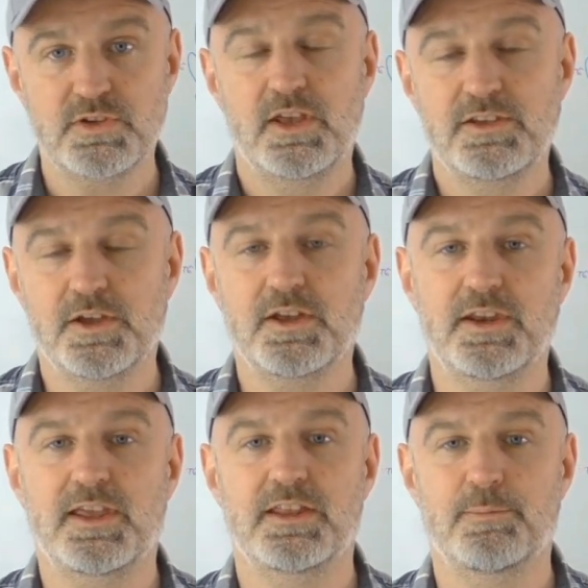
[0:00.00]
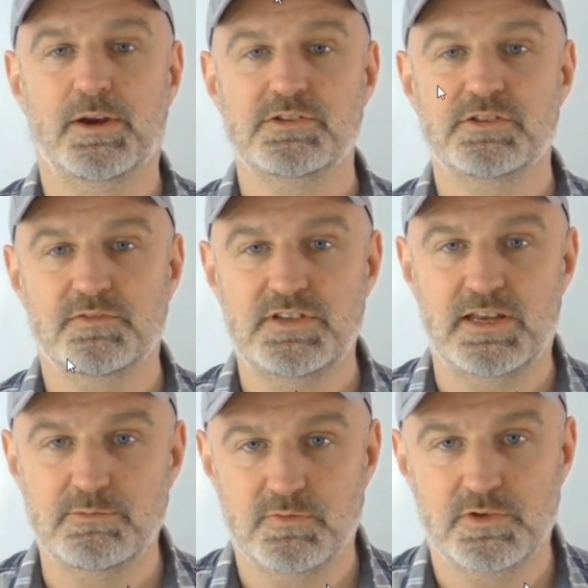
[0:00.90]
So yeah, that's everything
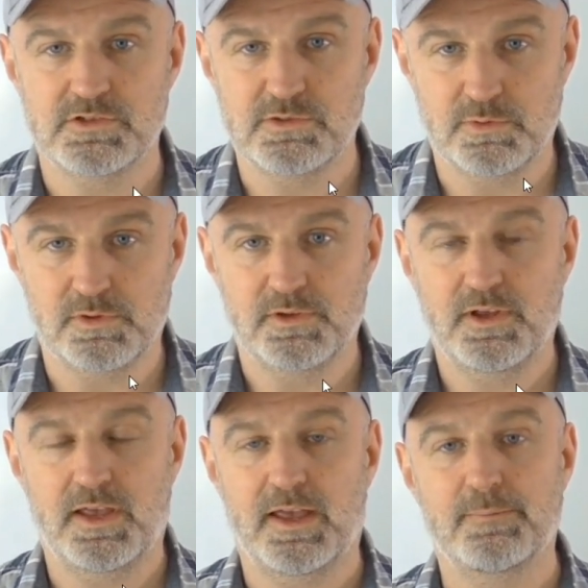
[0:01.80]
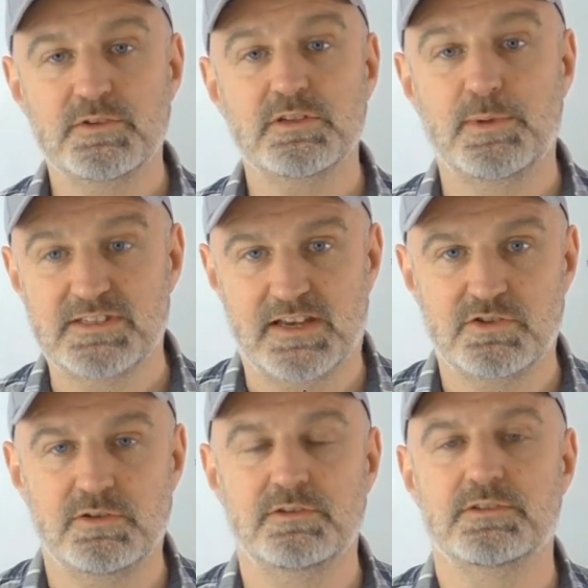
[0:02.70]
you need to know to get
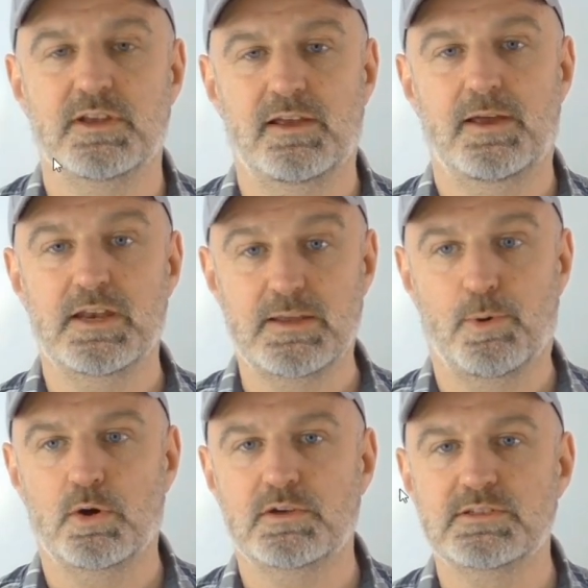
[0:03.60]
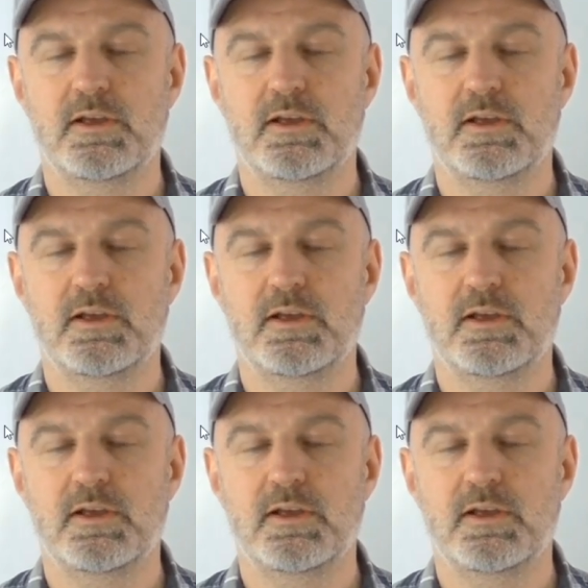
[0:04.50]
started with OBS